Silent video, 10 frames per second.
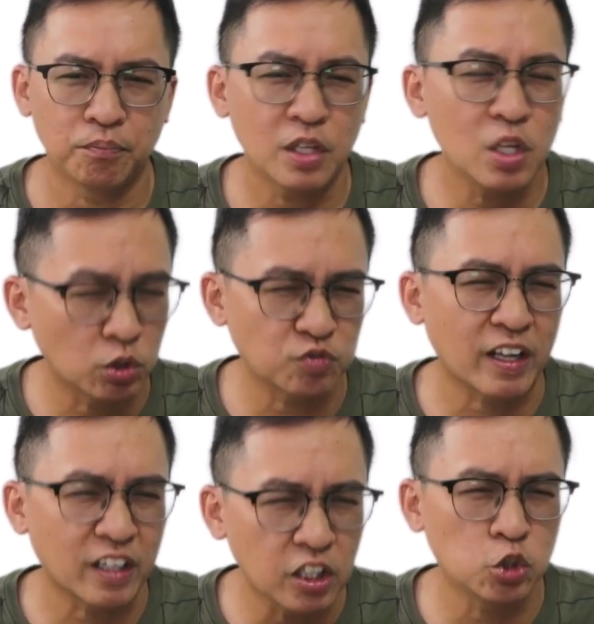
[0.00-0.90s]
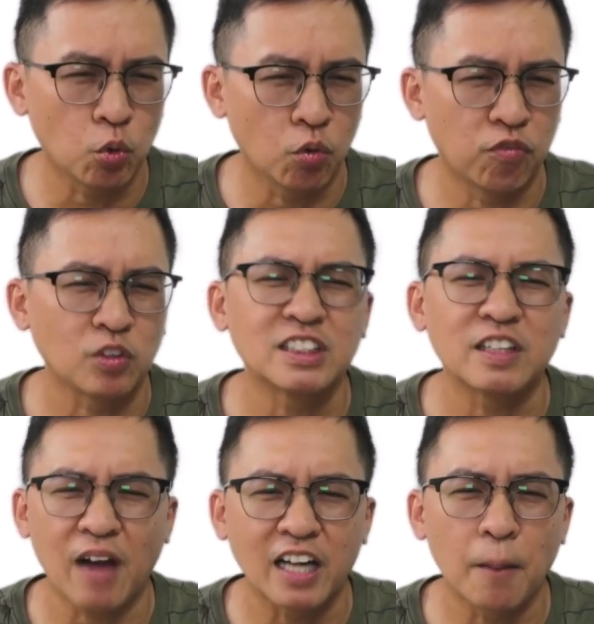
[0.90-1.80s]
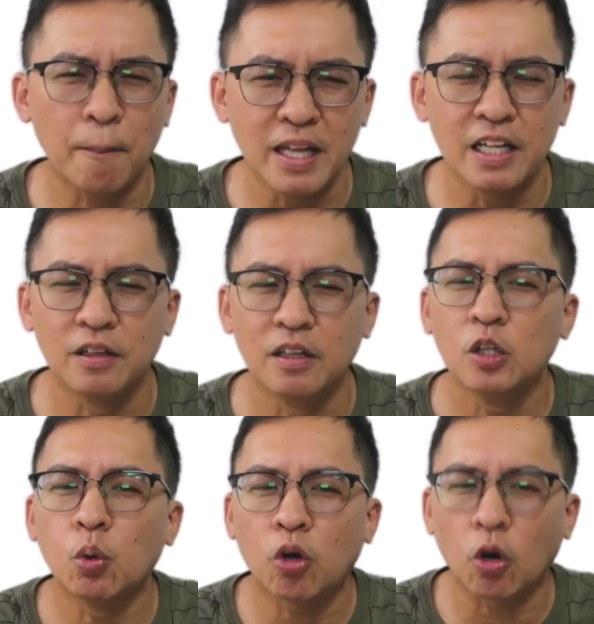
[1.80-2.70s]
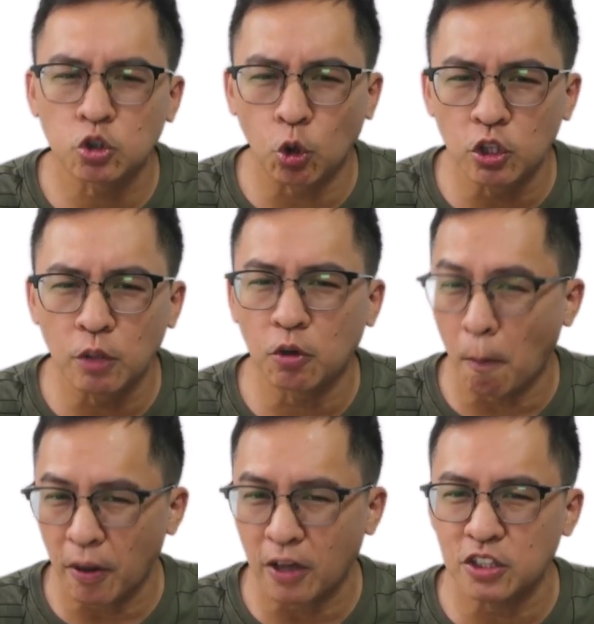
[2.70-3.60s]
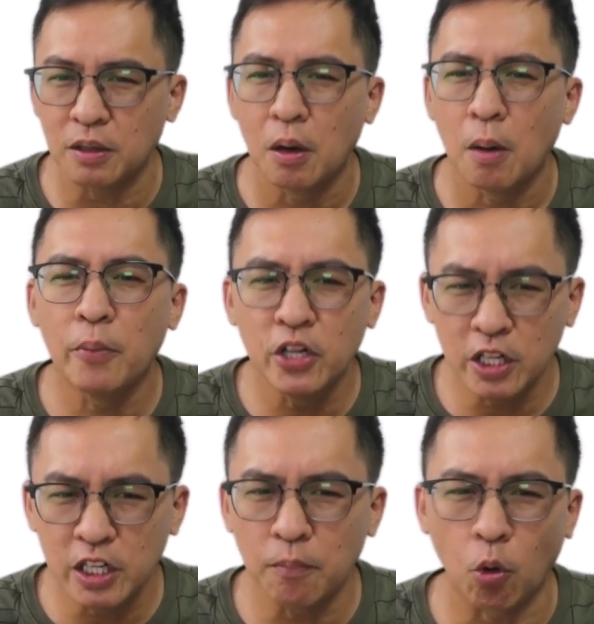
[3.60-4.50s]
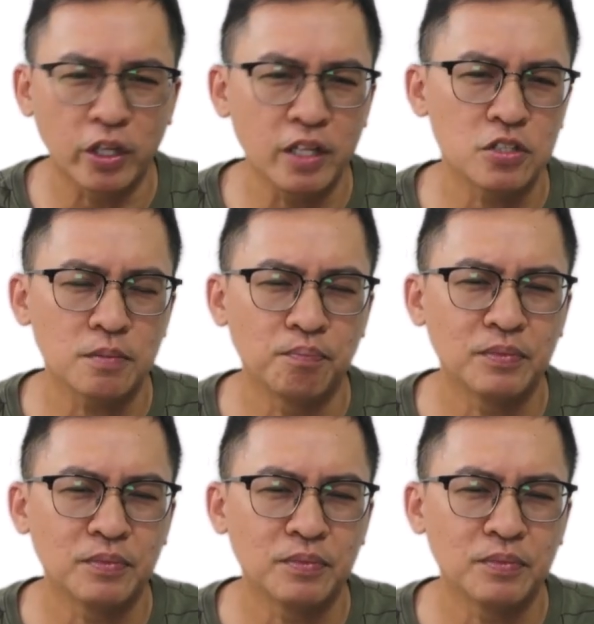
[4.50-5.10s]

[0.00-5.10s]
it was finally sold for 700 million to a consortium comprising Millennium Holdings,